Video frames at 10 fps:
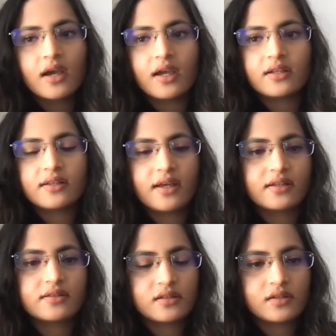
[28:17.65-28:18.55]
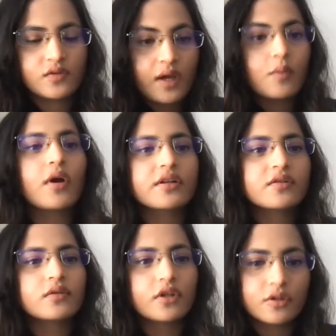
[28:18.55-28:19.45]
and so I wanted
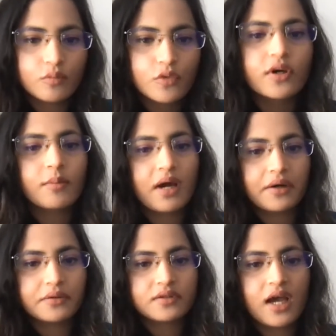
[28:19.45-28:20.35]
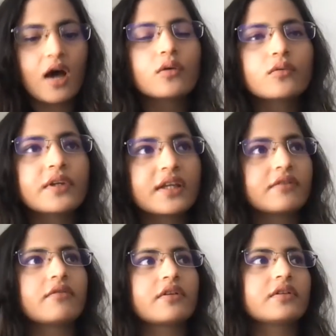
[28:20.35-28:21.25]
to learn more about how we
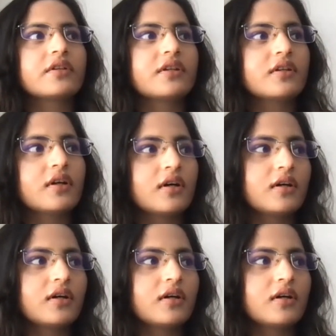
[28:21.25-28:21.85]
can really